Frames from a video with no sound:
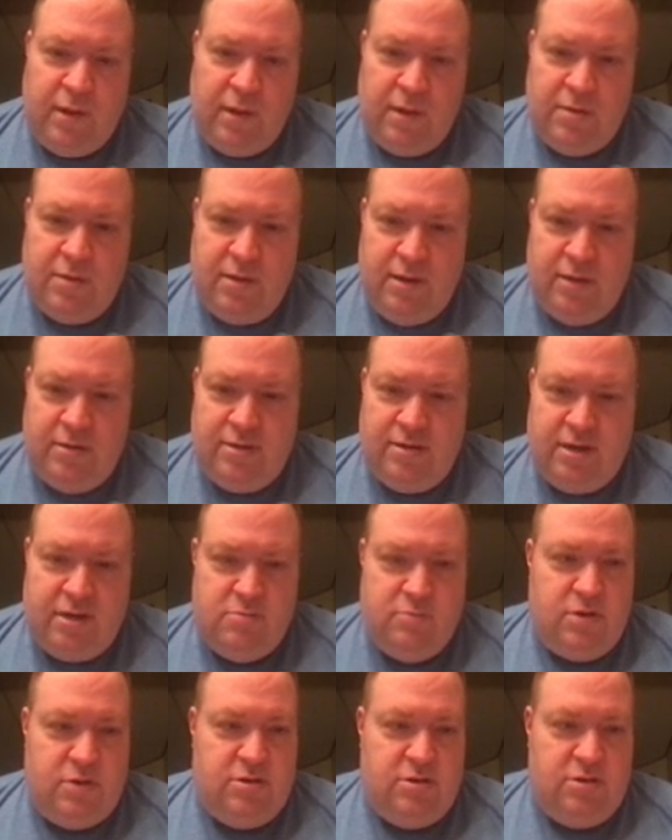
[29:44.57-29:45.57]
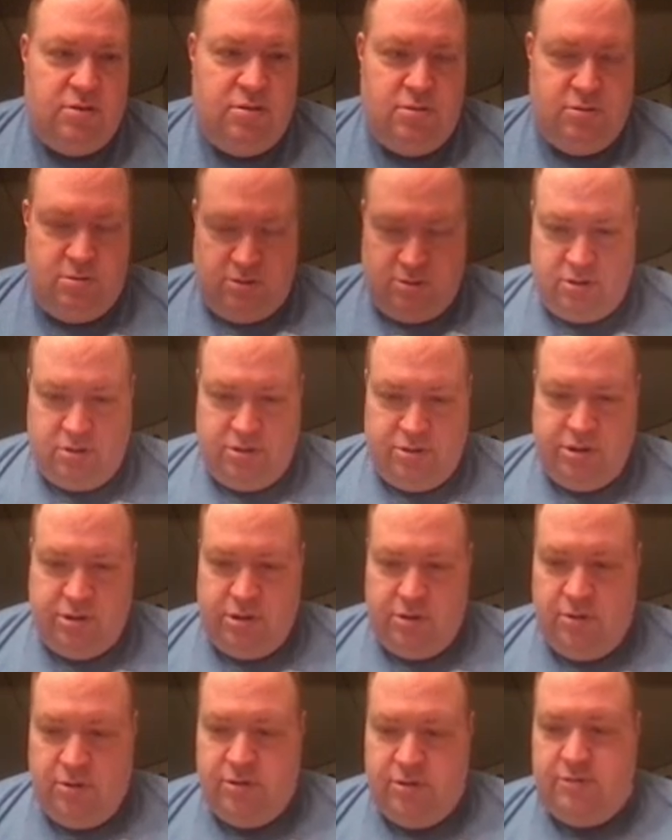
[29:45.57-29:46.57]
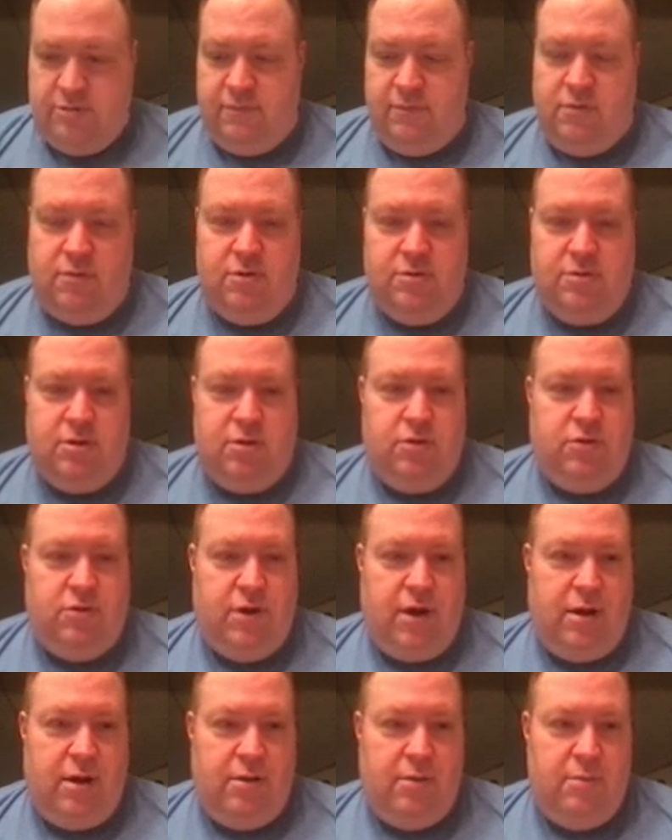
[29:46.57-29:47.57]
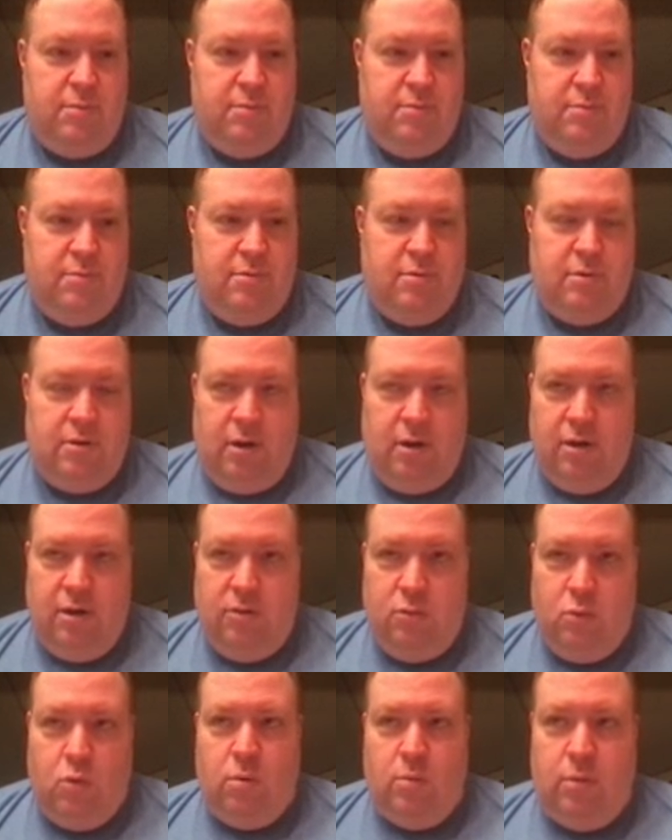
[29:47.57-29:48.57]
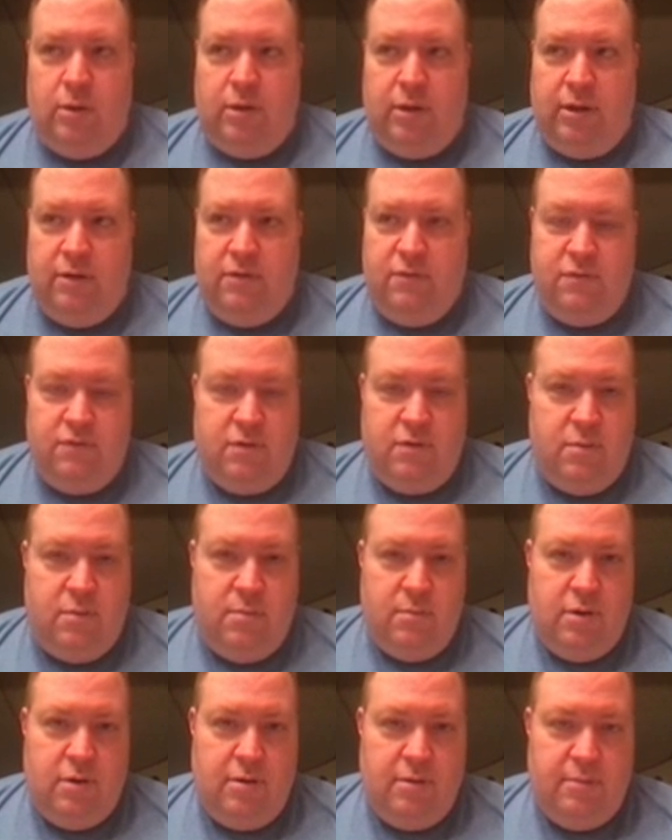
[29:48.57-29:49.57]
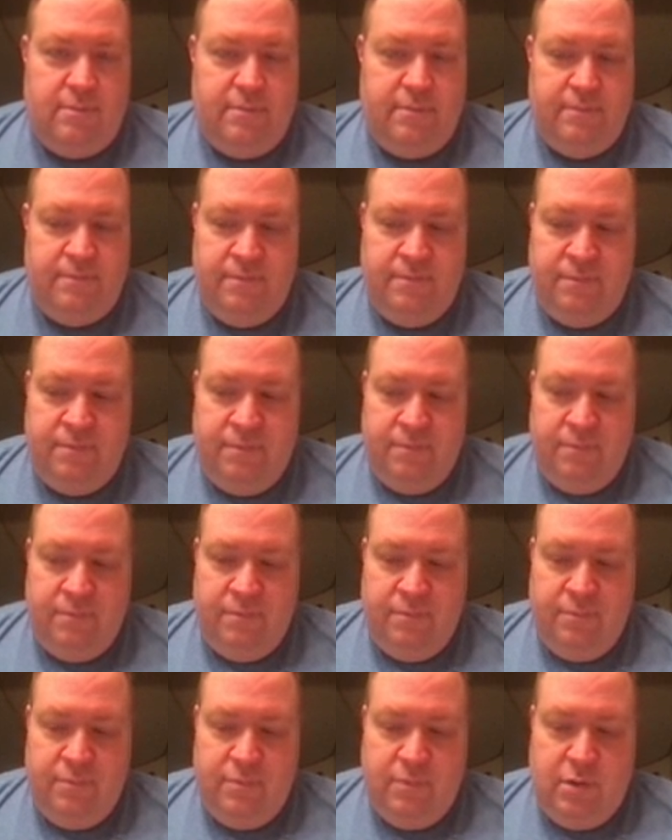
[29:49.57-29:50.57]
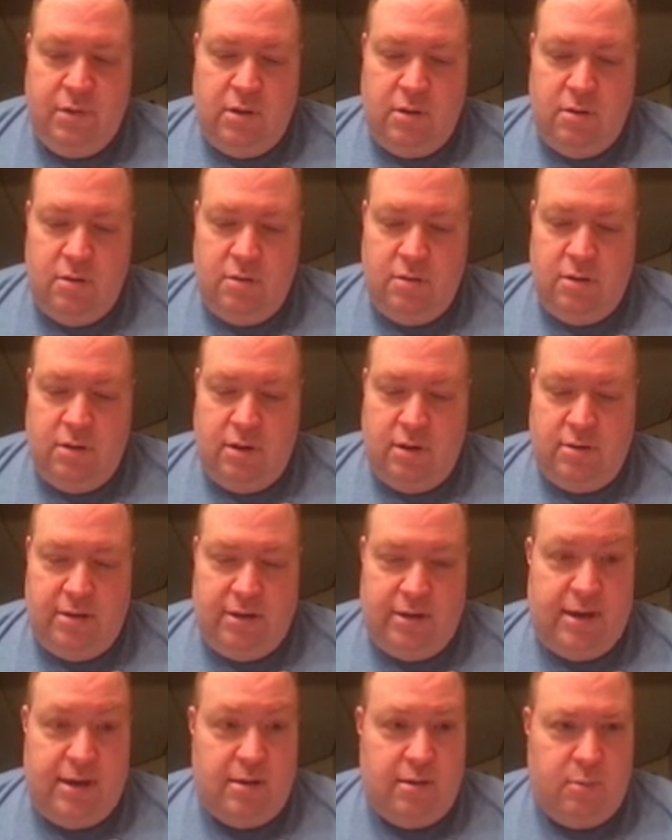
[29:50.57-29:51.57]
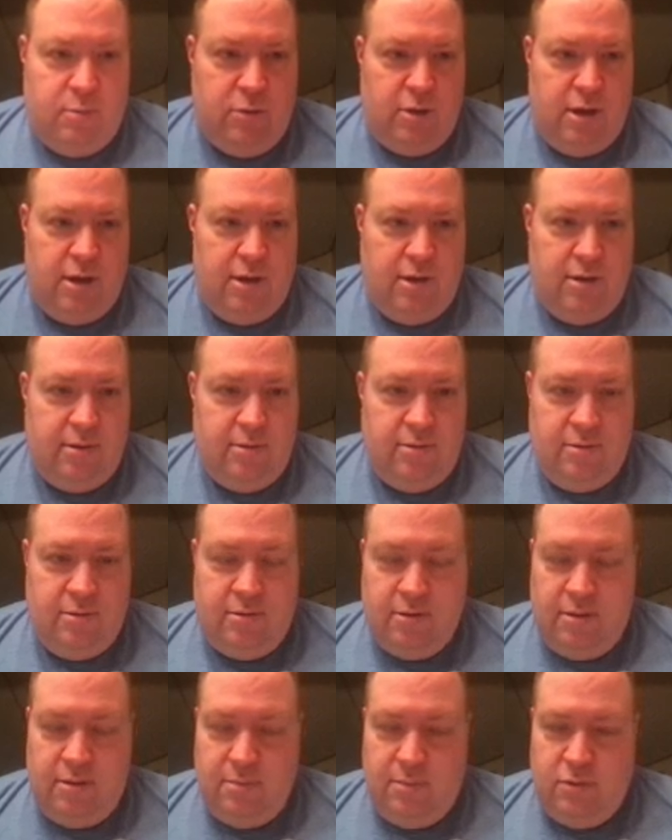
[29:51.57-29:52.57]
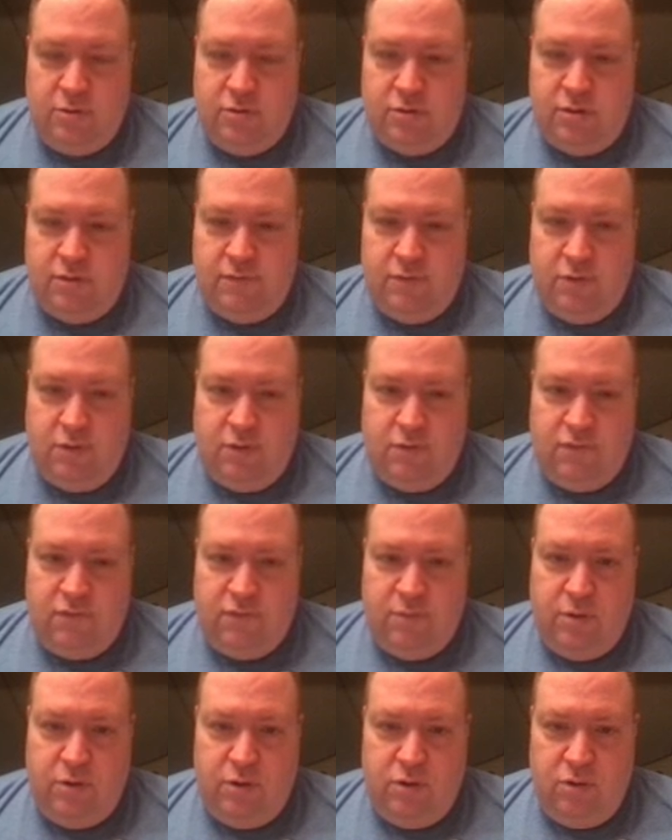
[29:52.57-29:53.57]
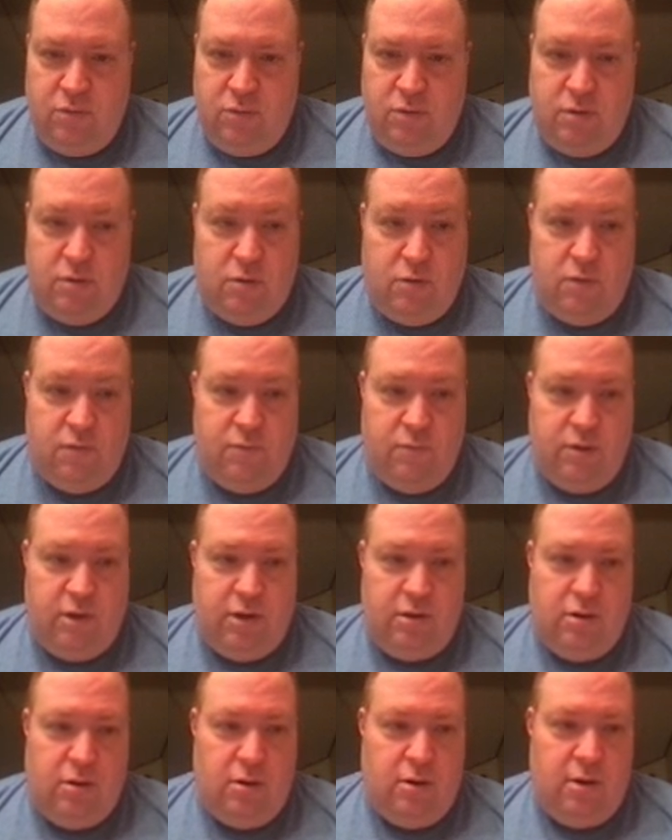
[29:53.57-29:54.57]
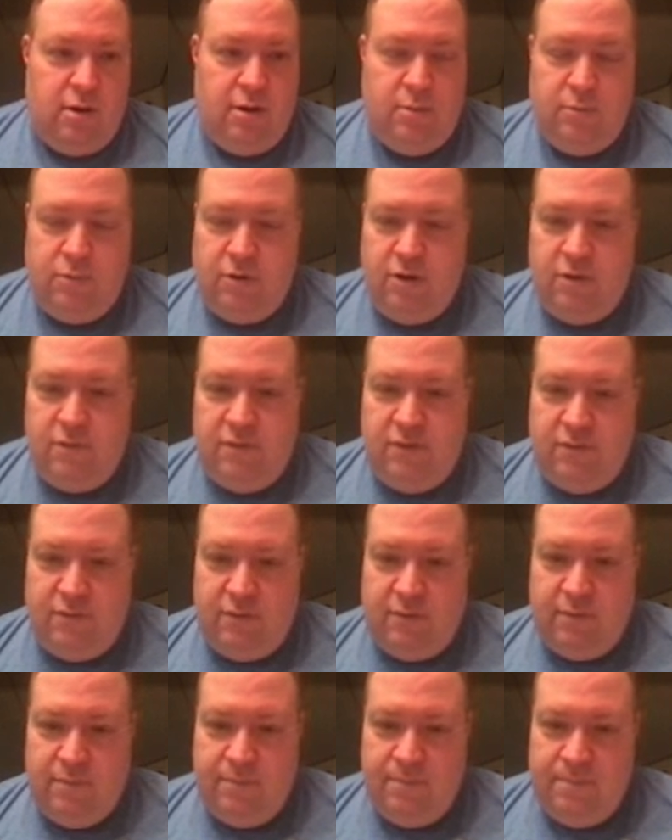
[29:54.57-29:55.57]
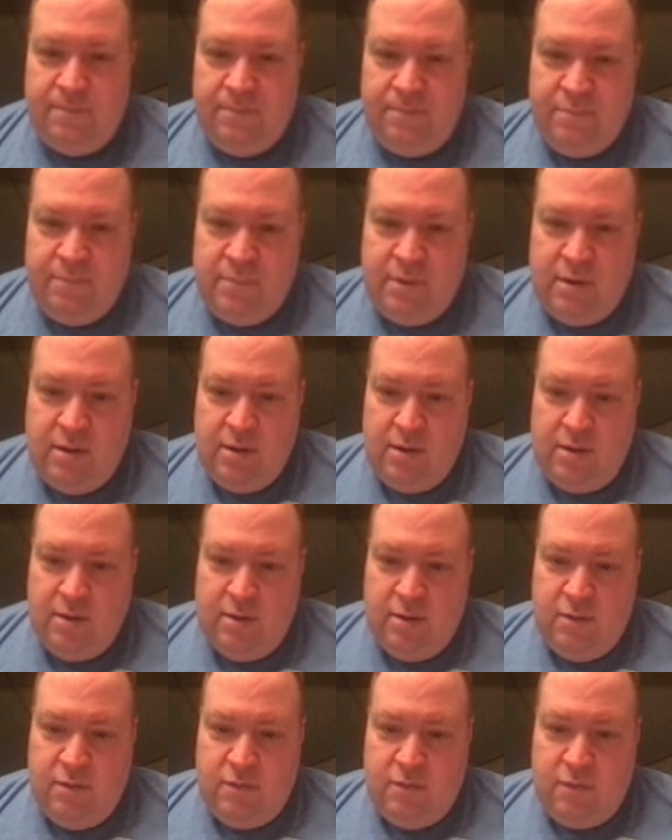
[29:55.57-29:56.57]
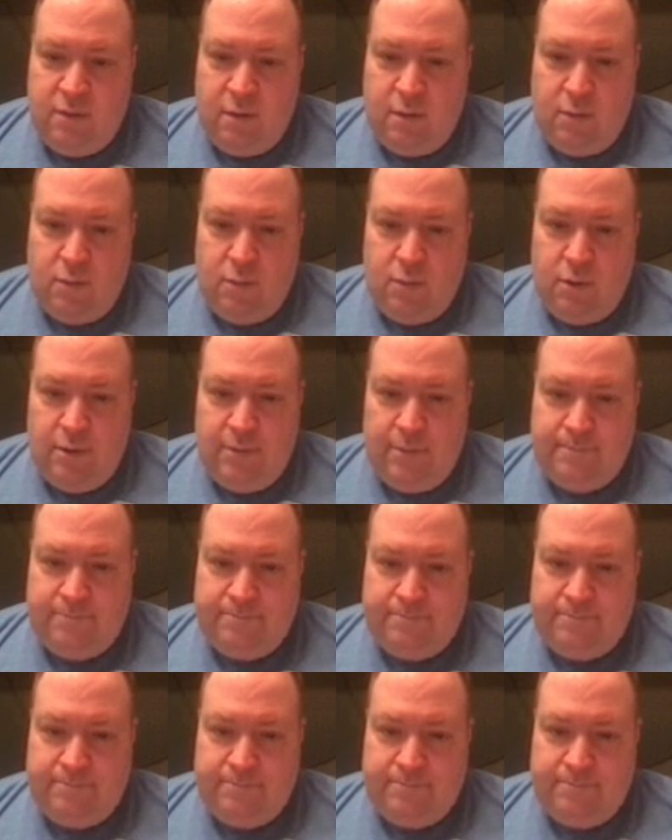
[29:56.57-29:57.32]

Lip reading: The Seismic Surge tokens, of course, are created normally from tectonic plating. Most of you are familiar with who've played Guardian previously. So